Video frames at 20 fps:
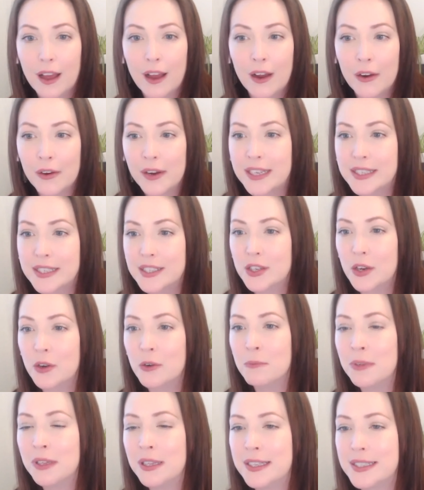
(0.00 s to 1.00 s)
All right.
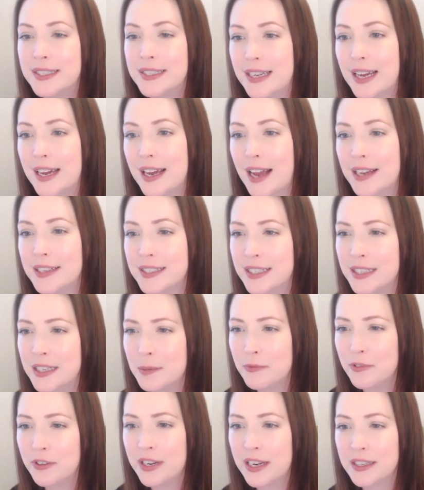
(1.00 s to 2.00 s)
So Melissa, I signed
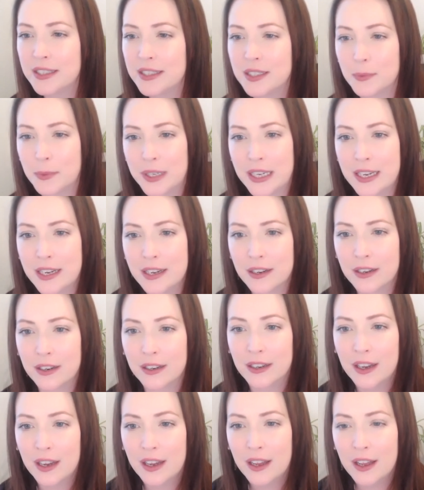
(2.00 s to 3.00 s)
up for next week.
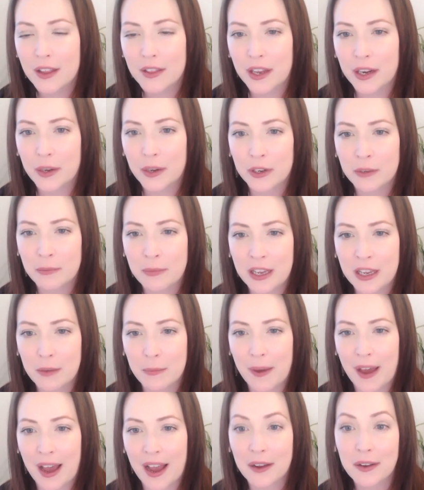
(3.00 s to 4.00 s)
Thought I wouldn't make
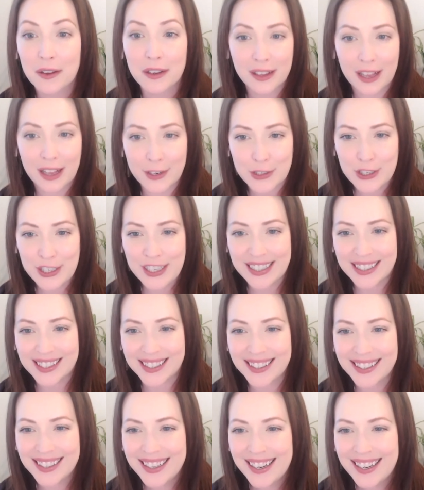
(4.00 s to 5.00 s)
it back. Glad you're
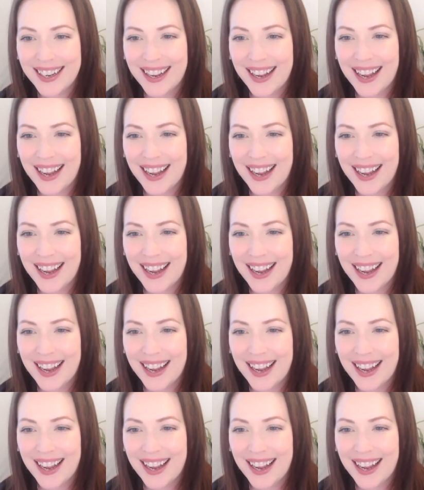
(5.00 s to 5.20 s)
here.